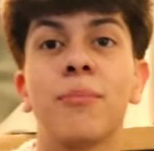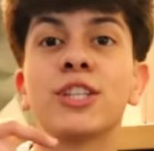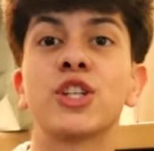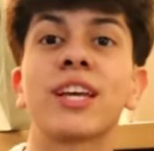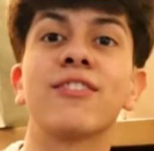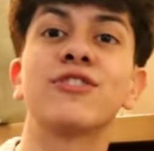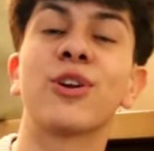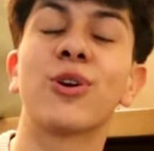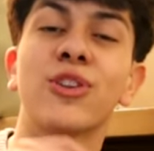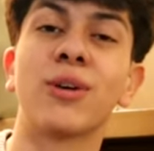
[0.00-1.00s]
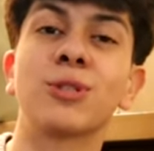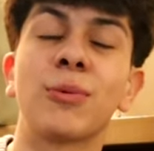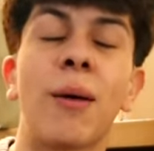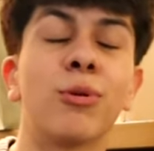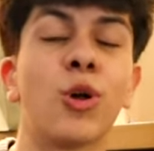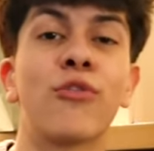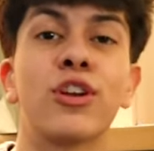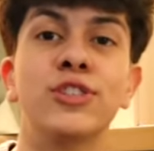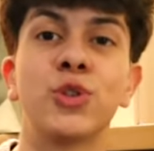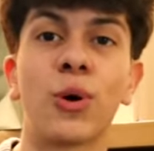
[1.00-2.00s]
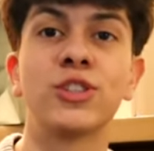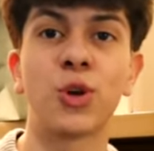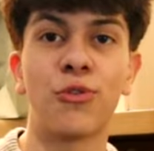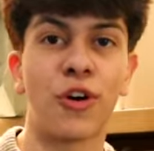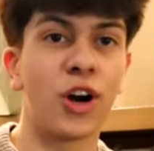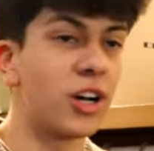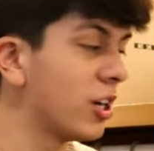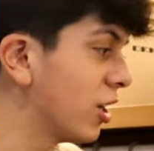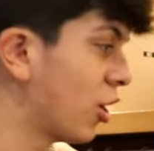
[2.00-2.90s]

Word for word: Make sure to give this video a thumbs up down below if you're enjoying so far.